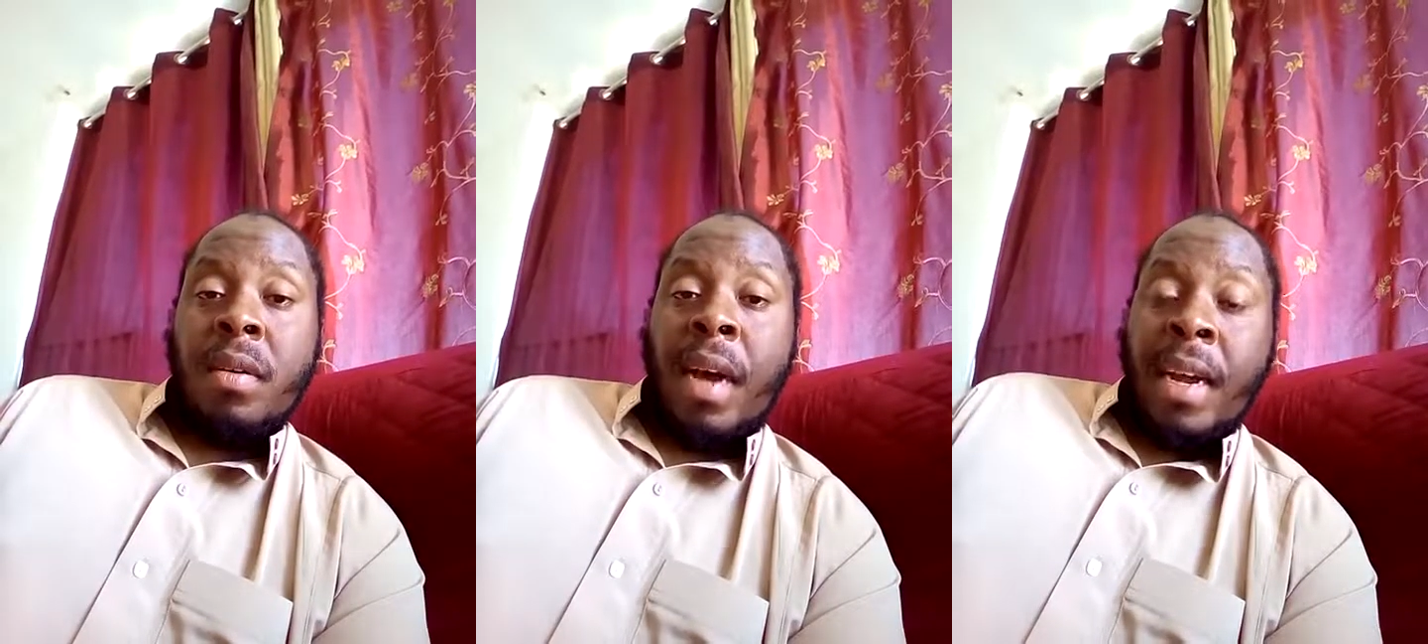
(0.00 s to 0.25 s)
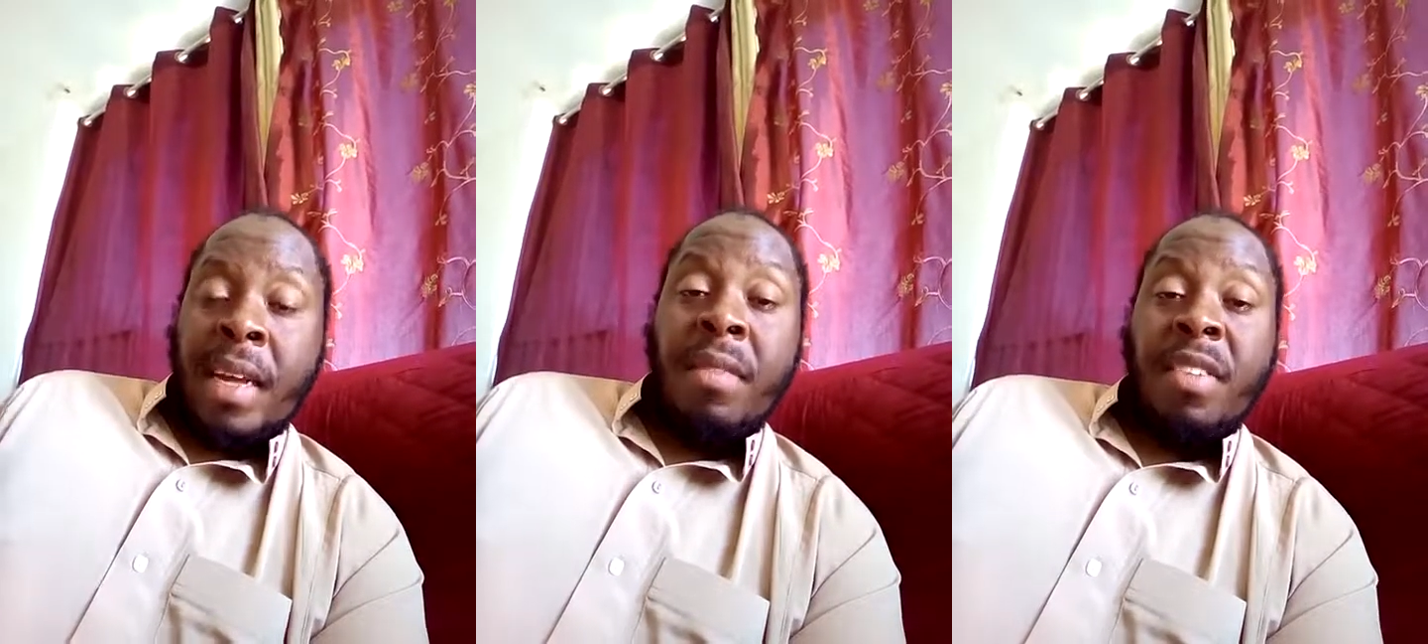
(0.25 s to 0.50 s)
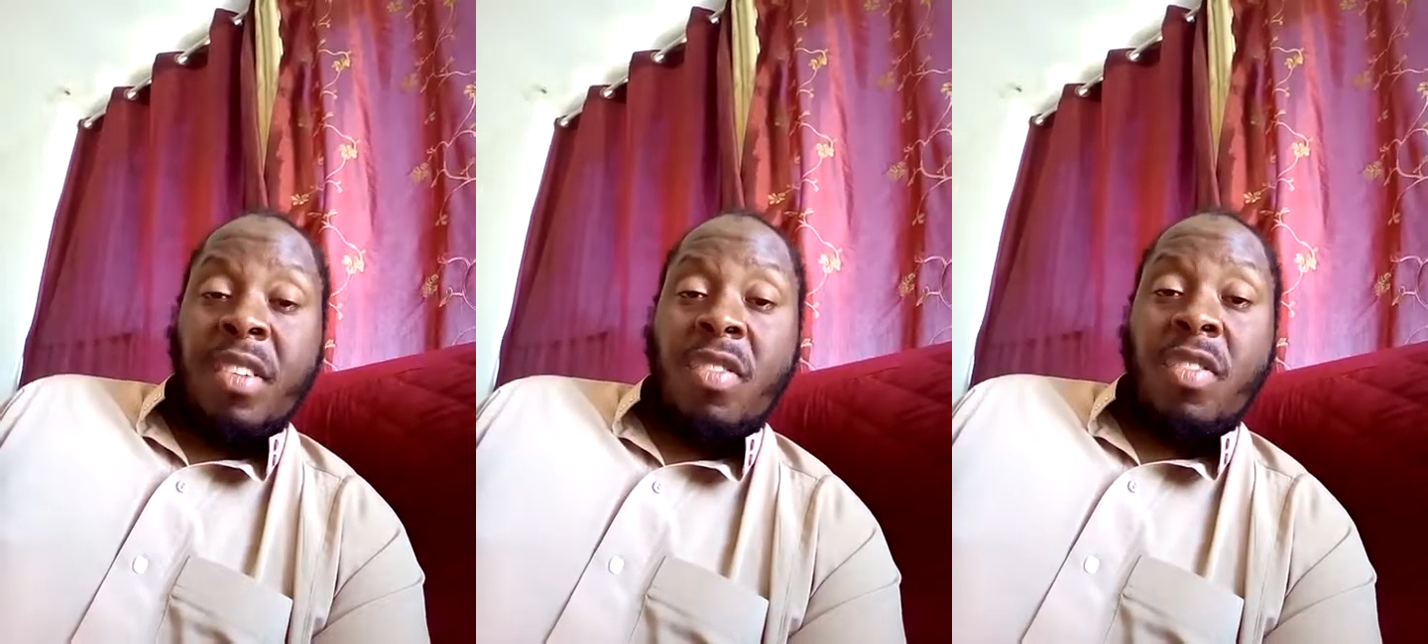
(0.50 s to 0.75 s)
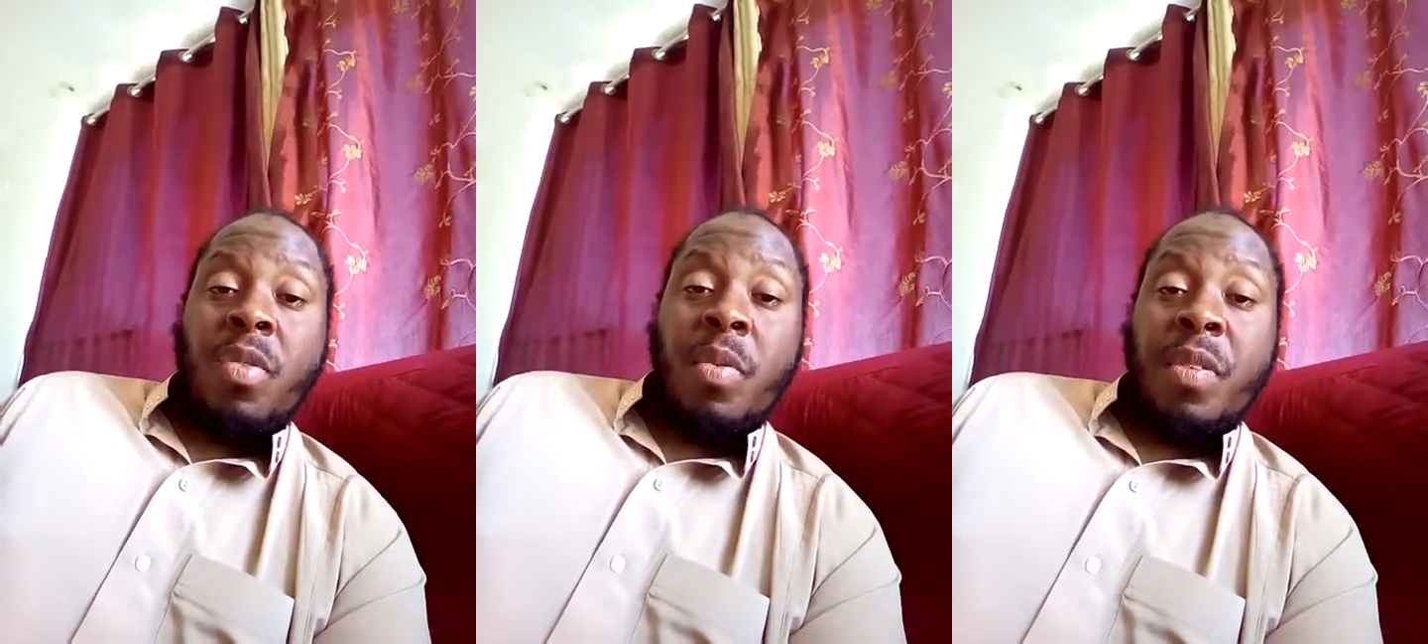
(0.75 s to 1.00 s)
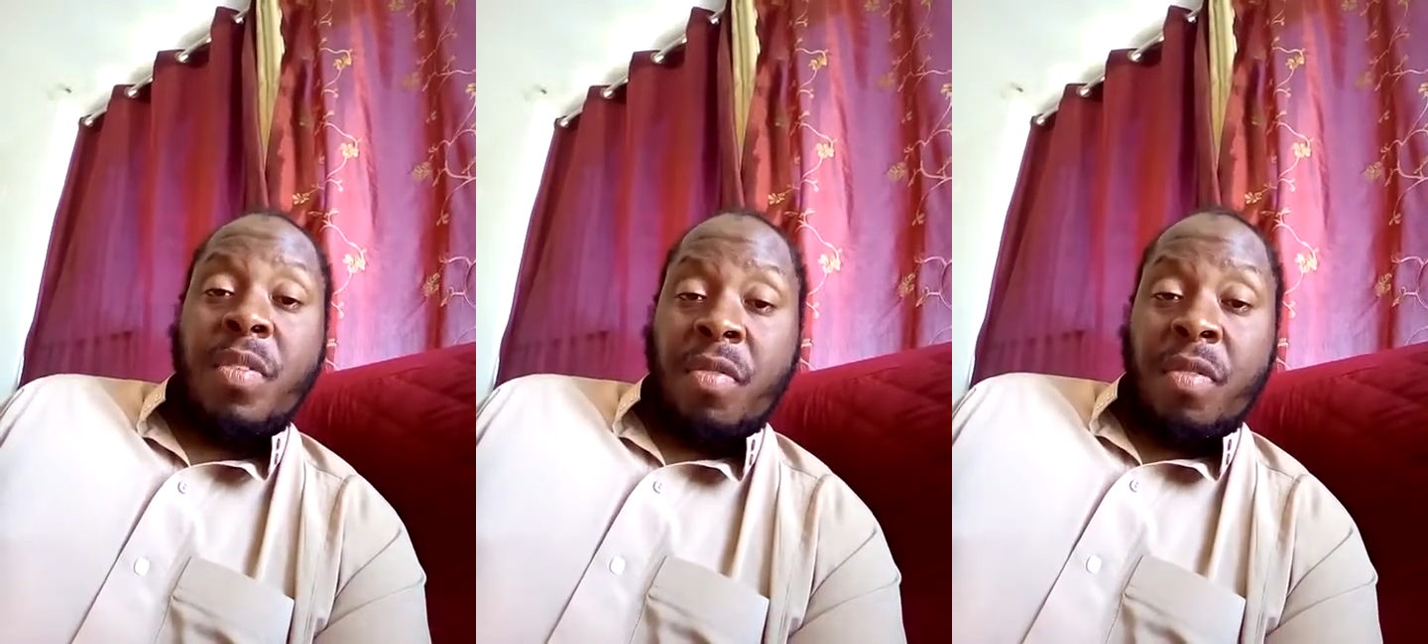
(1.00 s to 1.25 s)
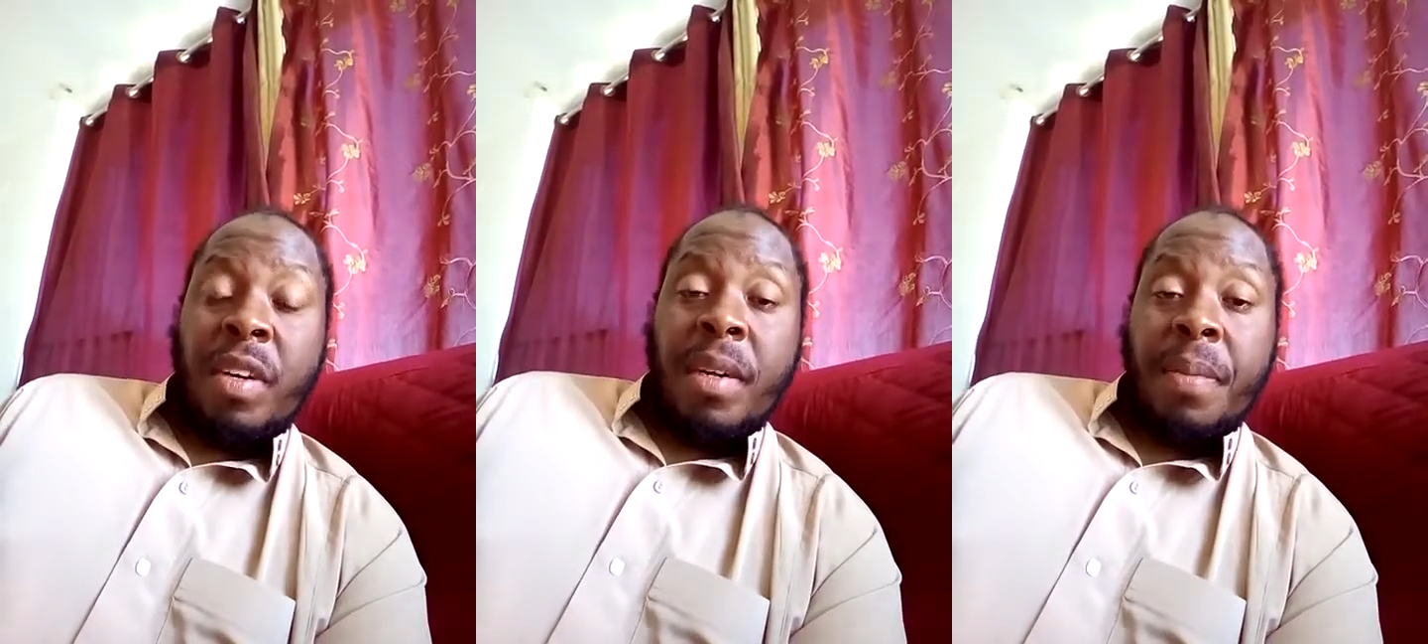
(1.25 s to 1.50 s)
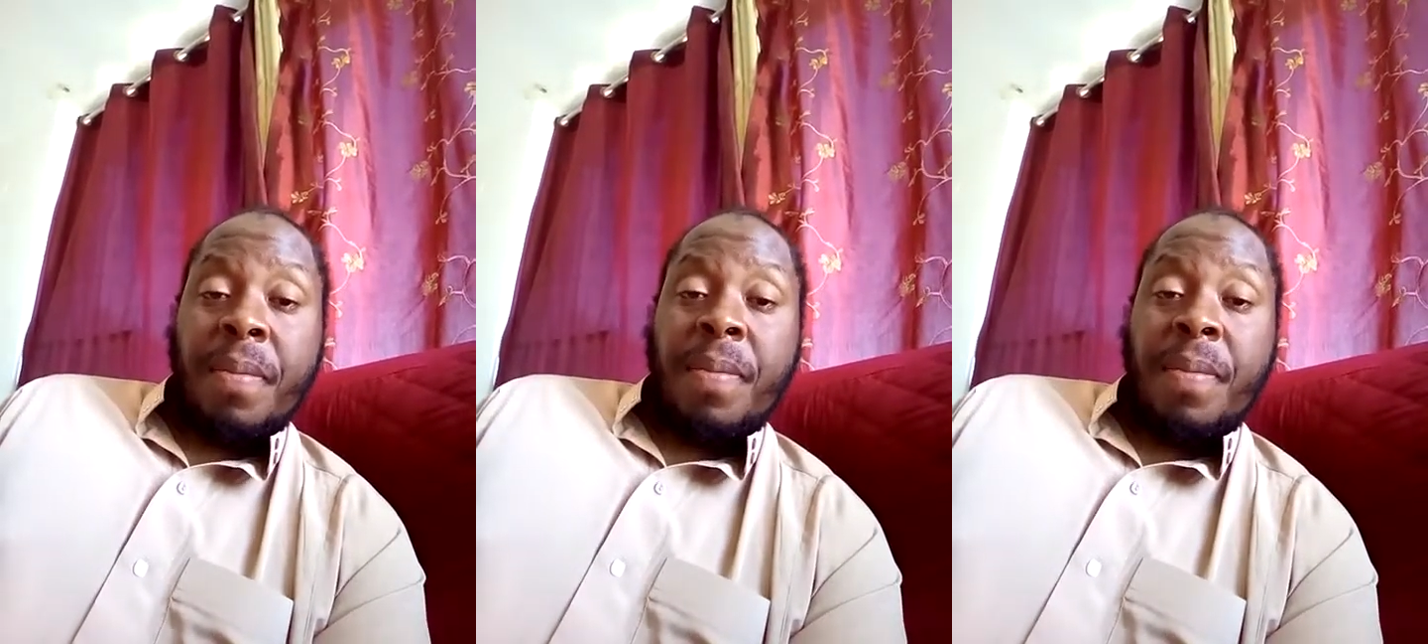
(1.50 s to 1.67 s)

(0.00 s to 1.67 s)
I give it to you. It's free.